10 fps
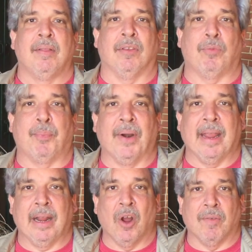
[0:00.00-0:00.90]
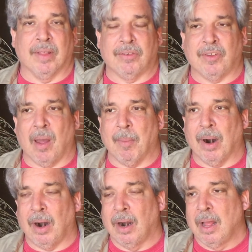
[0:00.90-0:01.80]
the spring and over the
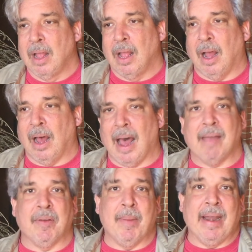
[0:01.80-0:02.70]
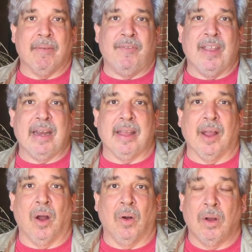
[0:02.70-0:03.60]
summer, uh, I even made a
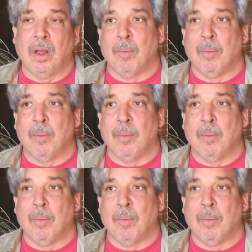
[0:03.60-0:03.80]
video.